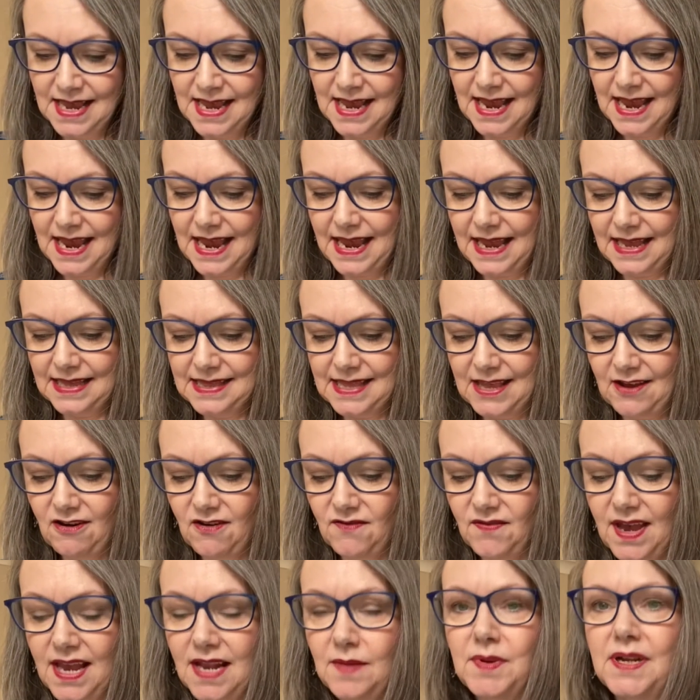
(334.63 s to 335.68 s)
And they're
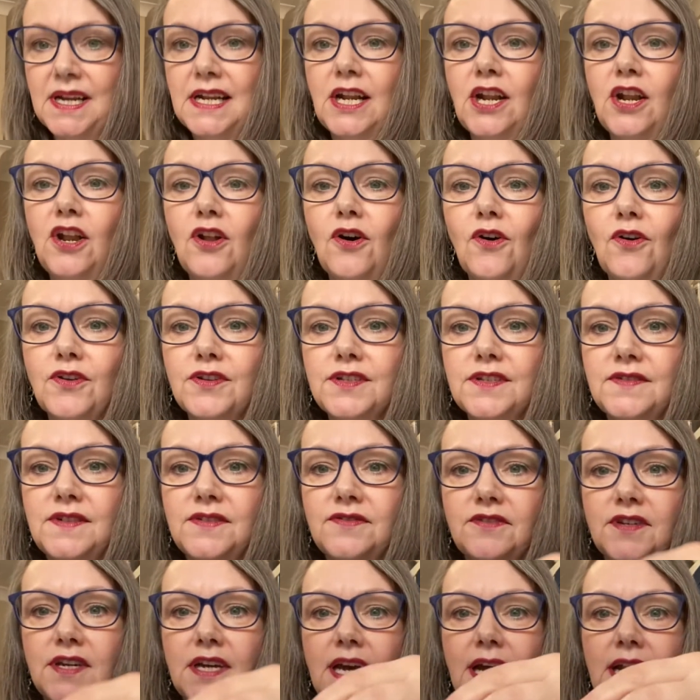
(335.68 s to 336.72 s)
available in lots of
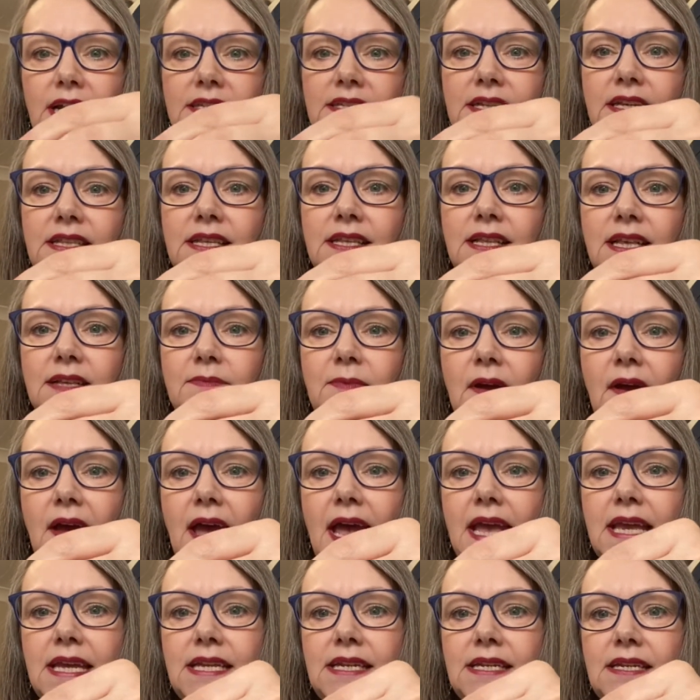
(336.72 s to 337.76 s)
different colours. I think there's about
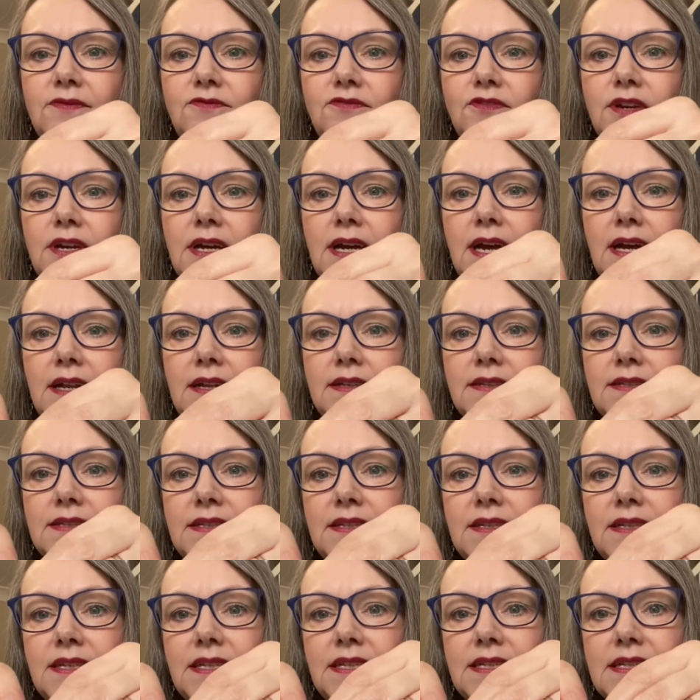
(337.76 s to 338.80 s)
8 different colours
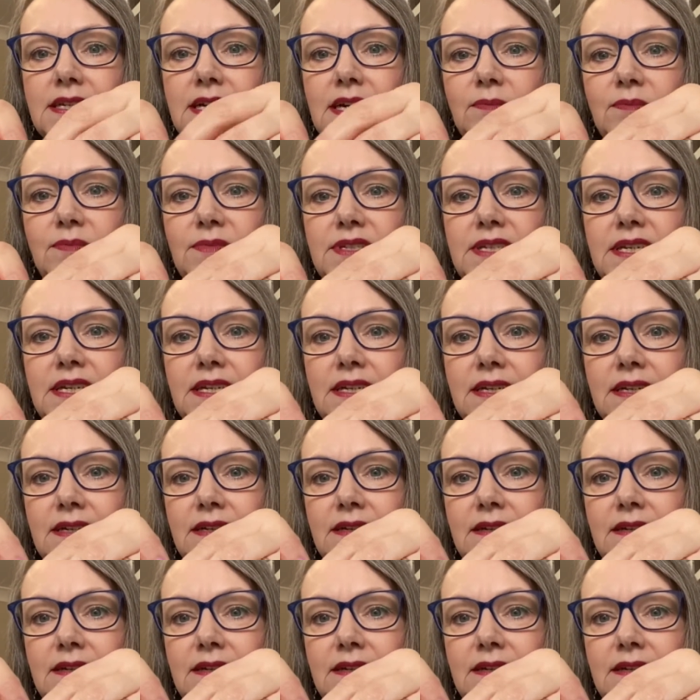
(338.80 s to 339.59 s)
that this comes in.